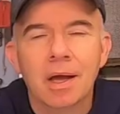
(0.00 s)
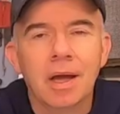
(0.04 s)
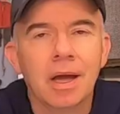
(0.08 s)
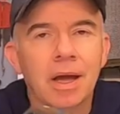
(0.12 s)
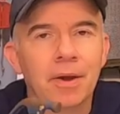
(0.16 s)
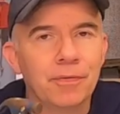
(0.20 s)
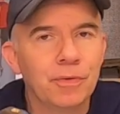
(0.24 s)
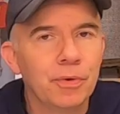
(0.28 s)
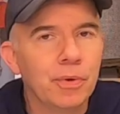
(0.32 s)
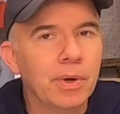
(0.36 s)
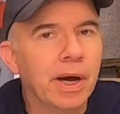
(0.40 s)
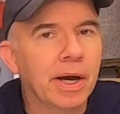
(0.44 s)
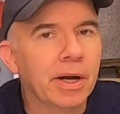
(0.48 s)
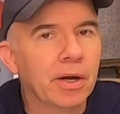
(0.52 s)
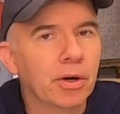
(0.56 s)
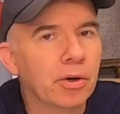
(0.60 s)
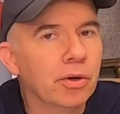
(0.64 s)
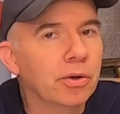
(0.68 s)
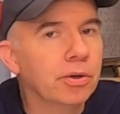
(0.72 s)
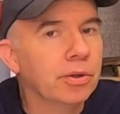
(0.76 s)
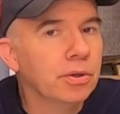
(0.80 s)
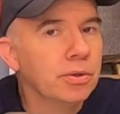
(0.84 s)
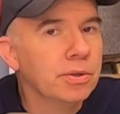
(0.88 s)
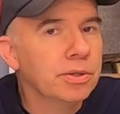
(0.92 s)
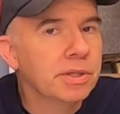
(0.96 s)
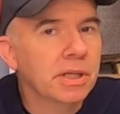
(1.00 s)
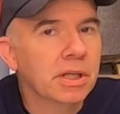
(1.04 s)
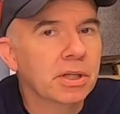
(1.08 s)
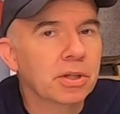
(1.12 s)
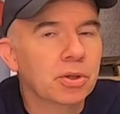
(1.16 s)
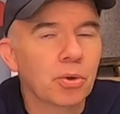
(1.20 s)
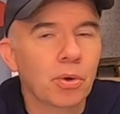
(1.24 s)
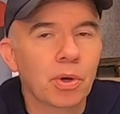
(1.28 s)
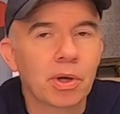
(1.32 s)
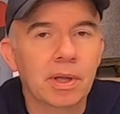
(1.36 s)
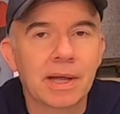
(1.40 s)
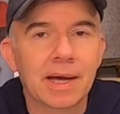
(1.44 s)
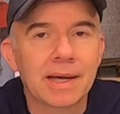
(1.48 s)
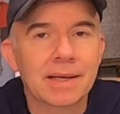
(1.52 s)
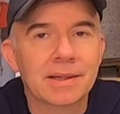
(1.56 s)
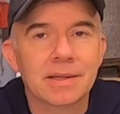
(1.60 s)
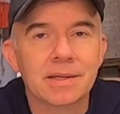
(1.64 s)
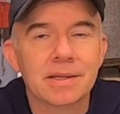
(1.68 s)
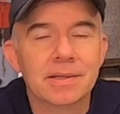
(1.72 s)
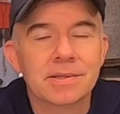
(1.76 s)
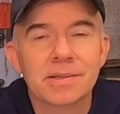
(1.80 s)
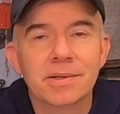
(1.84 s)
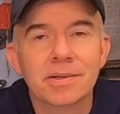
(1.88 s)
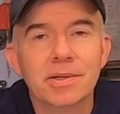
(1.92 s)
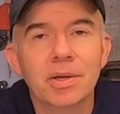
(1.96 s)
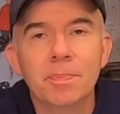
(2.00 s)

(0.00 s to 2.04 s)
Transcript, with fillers: If you got hurt using a toy like this,